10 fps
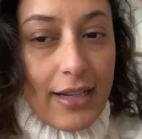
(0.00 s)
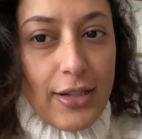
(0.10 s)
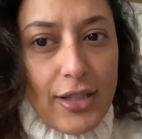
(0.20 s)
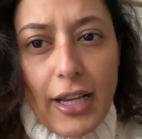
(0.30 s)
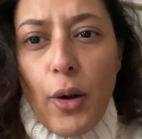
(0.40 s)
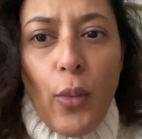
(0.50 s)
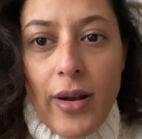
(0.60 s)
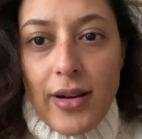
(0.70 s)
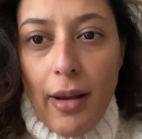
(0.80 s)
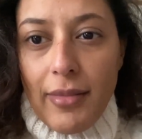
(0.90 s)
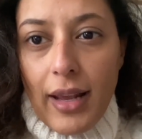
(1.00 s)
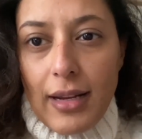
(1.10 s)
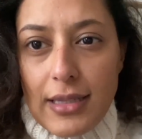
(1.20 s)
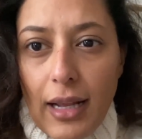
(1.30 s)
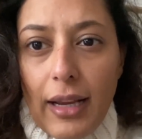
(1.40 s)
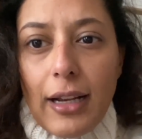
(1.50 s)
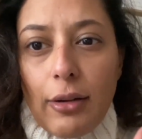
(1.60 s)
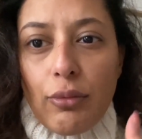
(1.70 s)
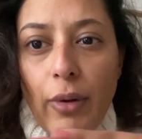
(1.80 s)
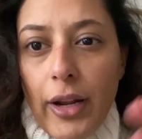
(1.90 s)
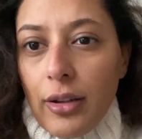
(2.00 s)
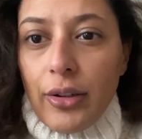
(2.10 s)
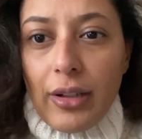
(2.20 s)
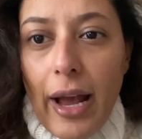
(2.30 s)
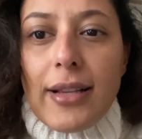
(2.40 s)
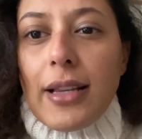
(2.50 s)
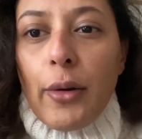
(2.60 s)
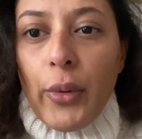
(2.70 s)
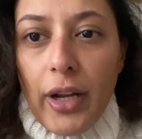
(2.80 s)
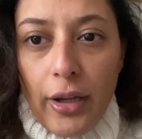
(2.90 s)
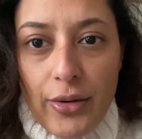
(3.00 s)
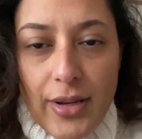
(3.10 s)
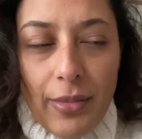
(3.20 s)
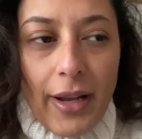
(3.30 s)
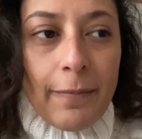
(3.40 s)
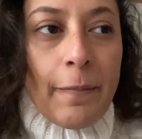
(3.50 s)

It's just like a one-time thing. It's not like a regular class, like weekly or something.